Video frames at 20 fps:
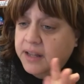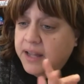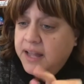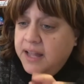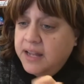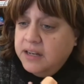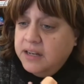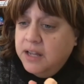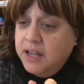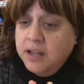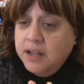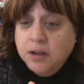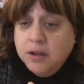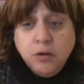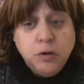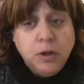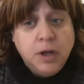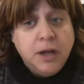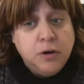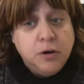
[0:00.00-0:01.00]
And,
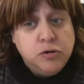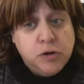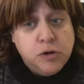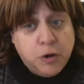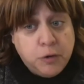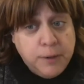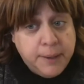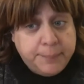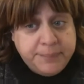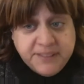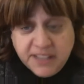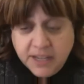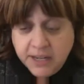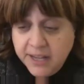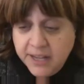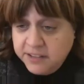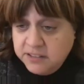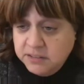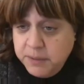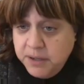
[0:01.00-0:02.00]
and grown-ups can
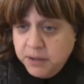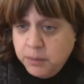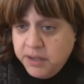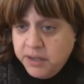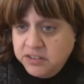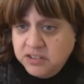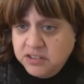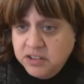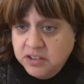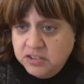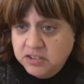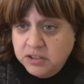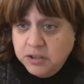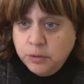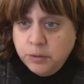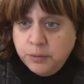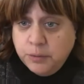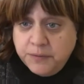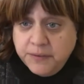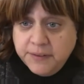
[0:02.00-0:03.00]
ask me questions
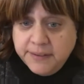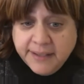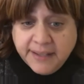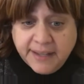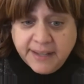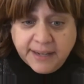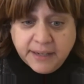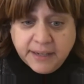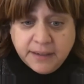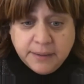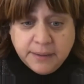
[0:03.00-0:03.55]
too if you'd like.